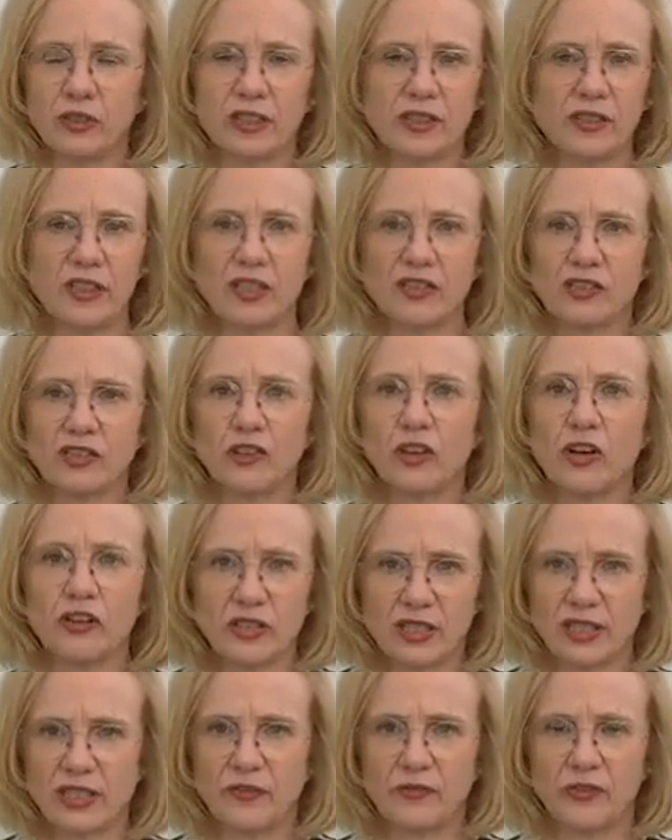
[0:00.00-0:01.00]
It's
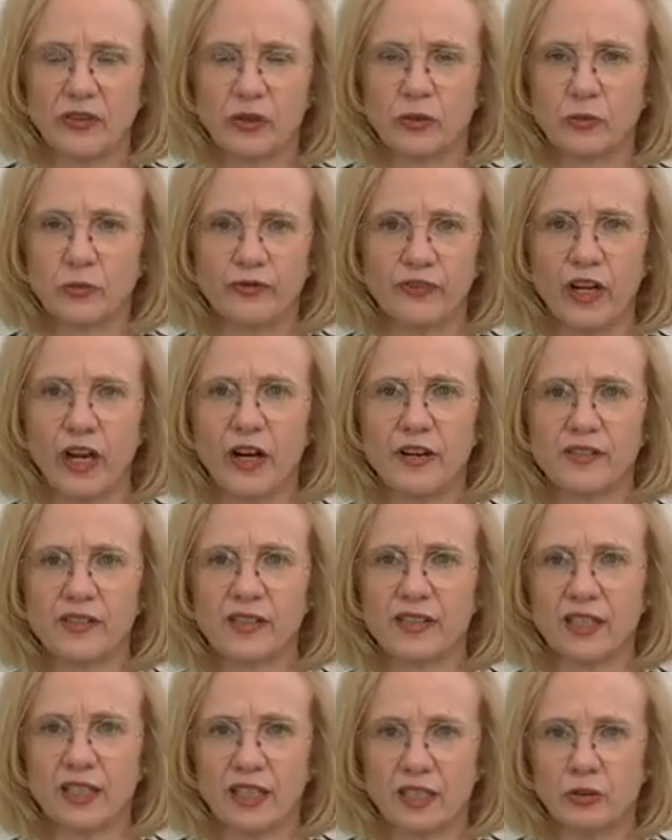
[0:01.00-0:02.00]
not a difficult virus
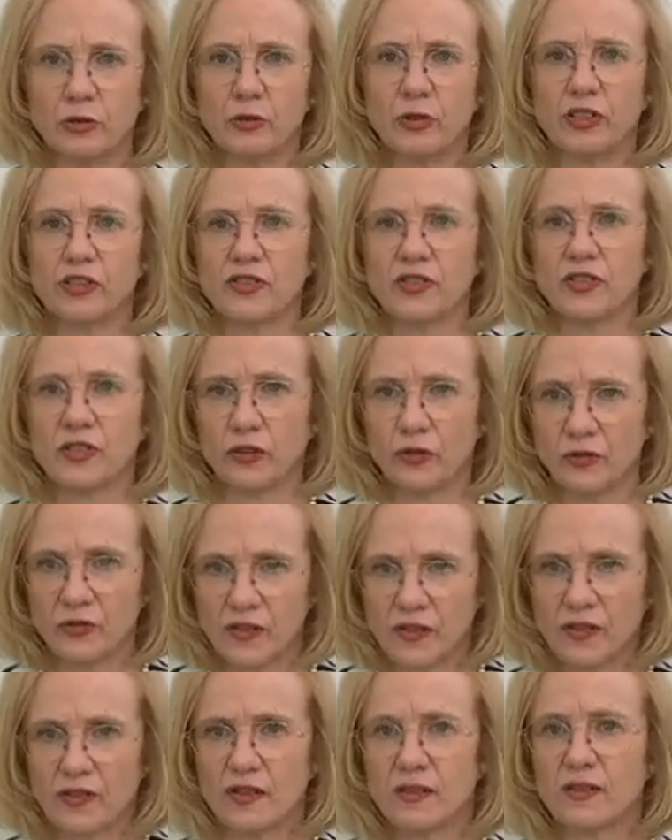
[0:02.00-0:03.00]
to kill on
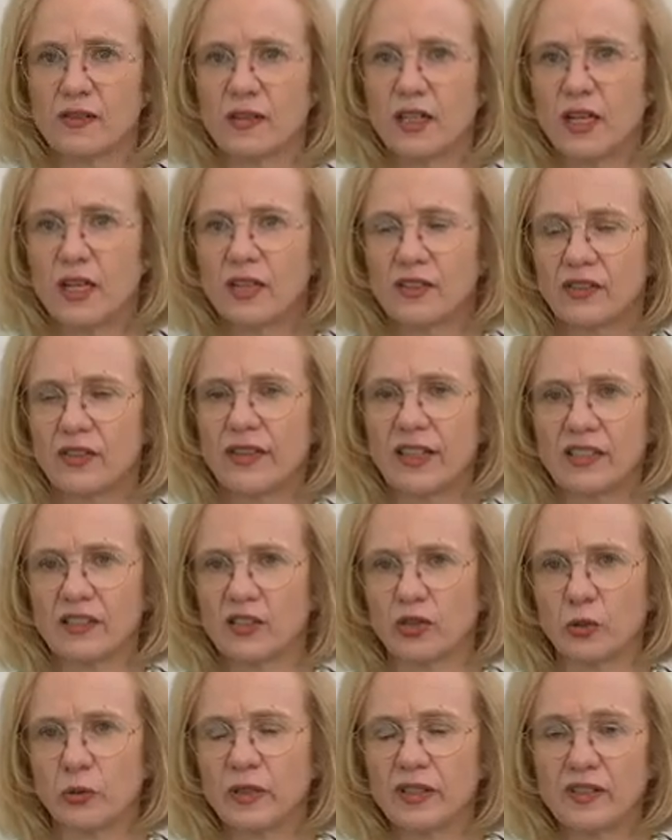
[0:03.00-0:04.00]
surfaces, so
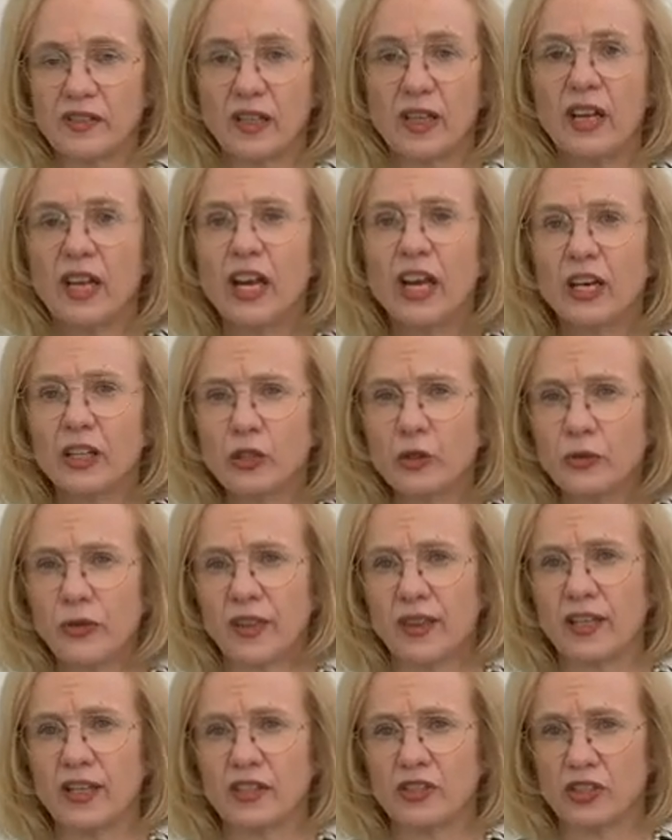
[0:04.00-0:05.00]
that's always a good
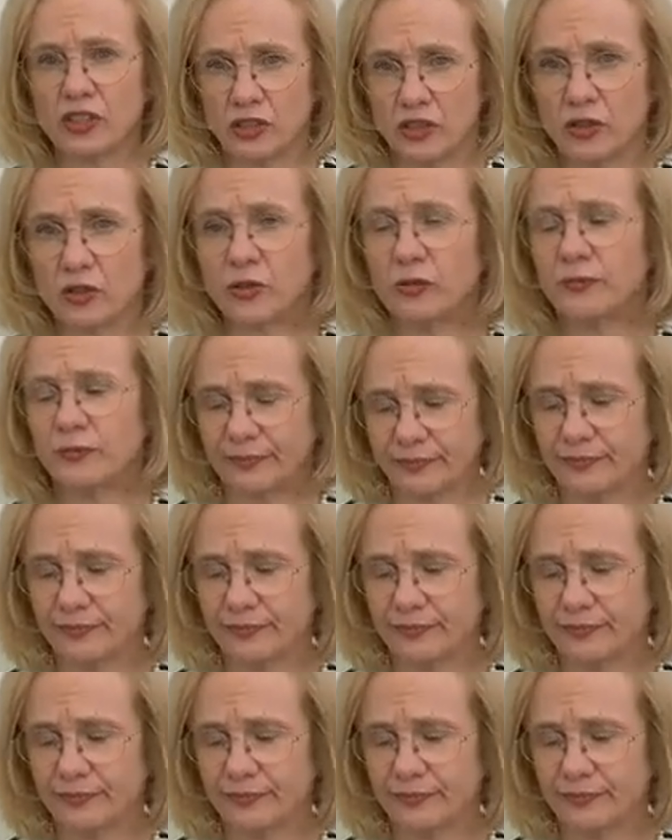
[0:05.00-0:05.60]
thing to do.